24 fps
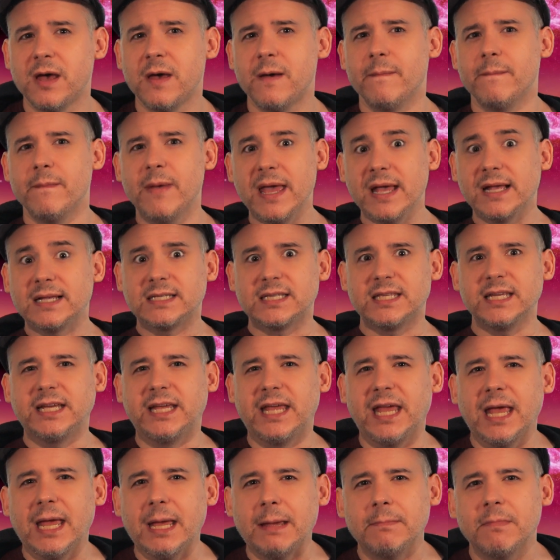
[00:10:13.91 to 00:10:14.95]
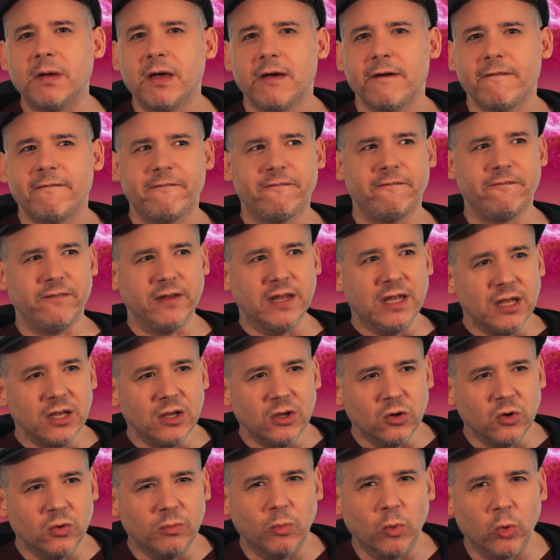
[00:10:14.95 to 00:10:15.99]
makes the game
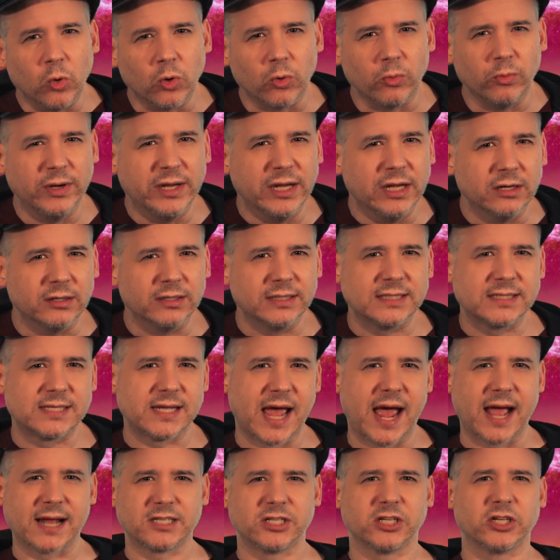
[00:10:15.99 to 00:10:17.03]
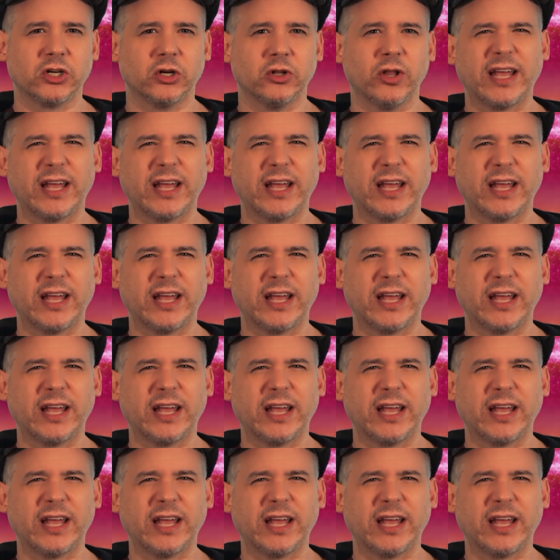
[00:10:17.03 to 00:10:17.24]
feel more real and tactical,